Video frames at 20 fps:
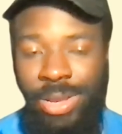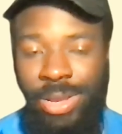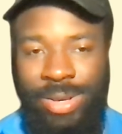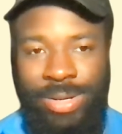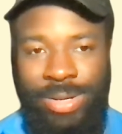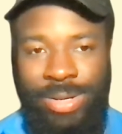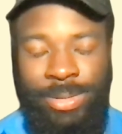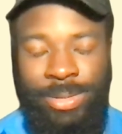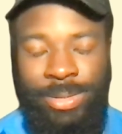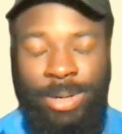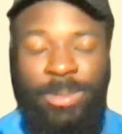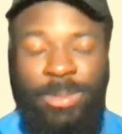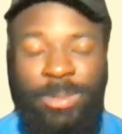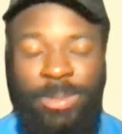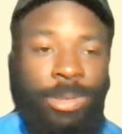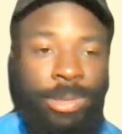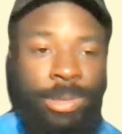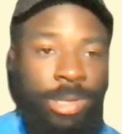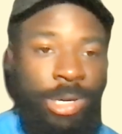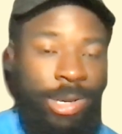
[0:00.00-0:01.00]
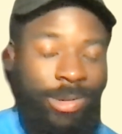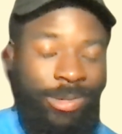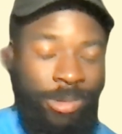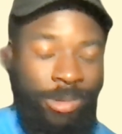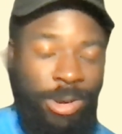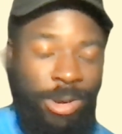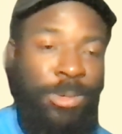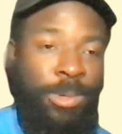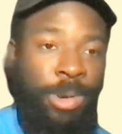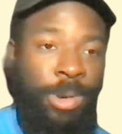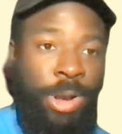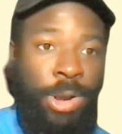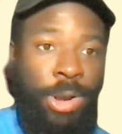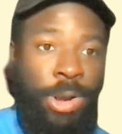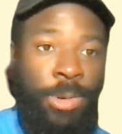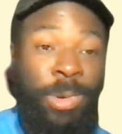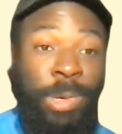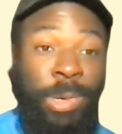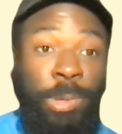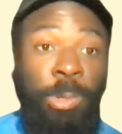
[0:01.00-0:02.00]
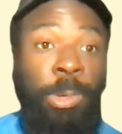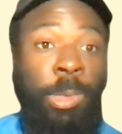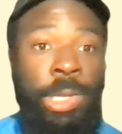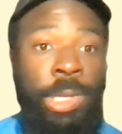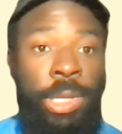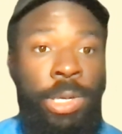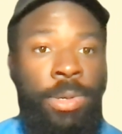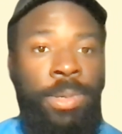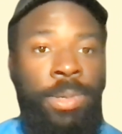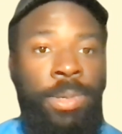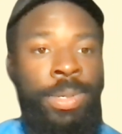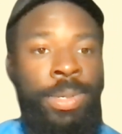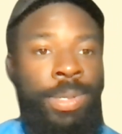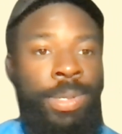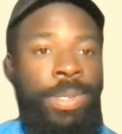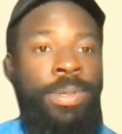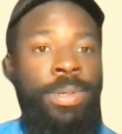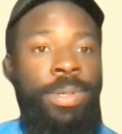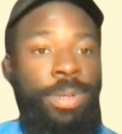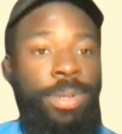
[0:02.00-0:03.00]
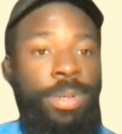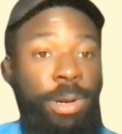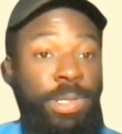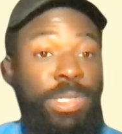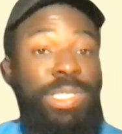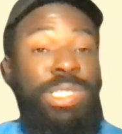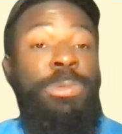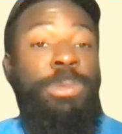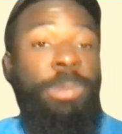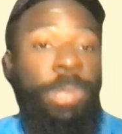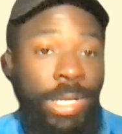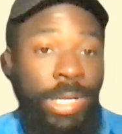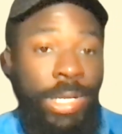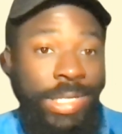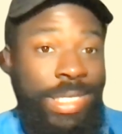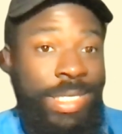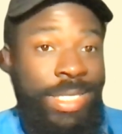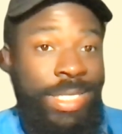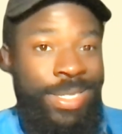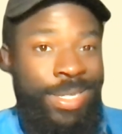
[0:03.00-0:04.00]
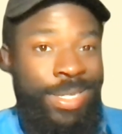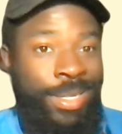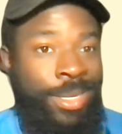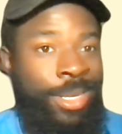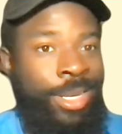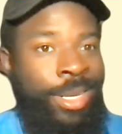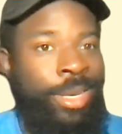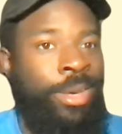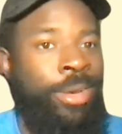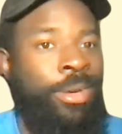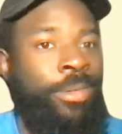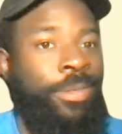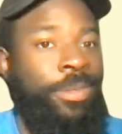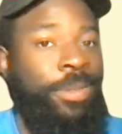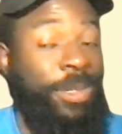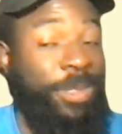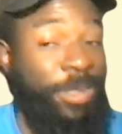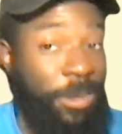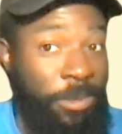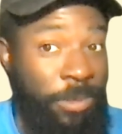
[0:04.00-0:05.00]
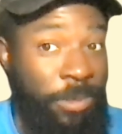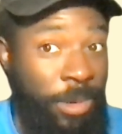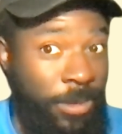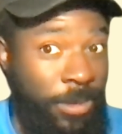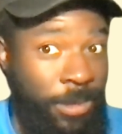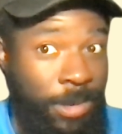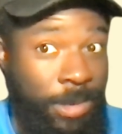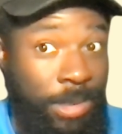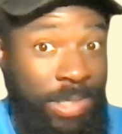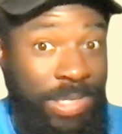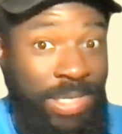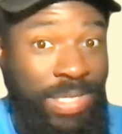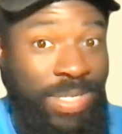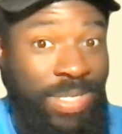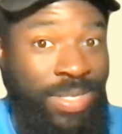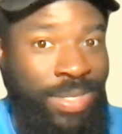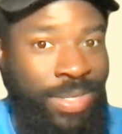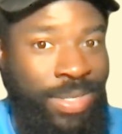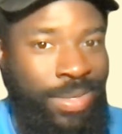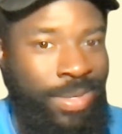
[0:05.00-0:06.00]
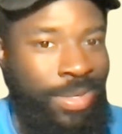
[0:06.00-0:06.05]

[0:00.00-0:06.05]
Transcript: Like Frank worked with Carson Wentz, Philip Rivers.